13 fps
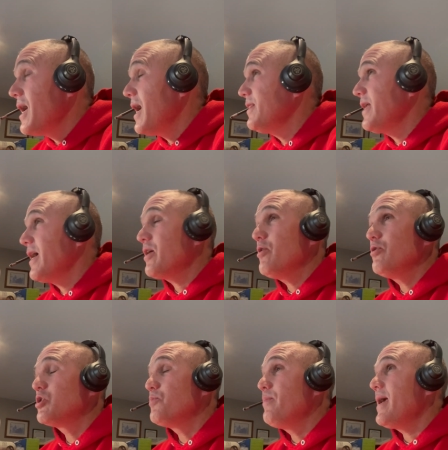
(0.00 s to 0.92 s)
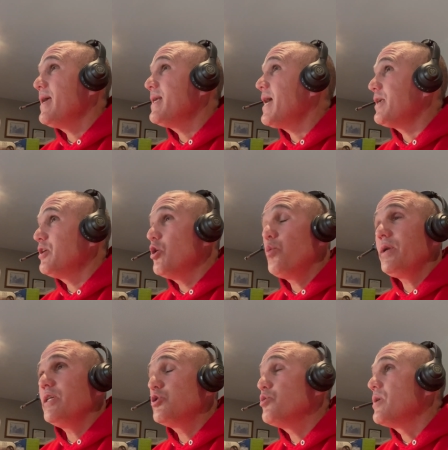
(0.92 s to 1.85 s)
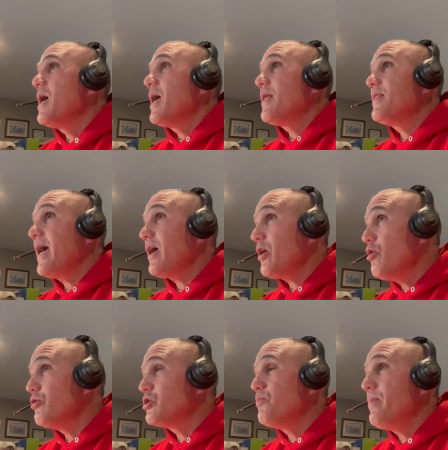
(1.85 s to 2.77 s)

and that coach may not know what he's doing. That coach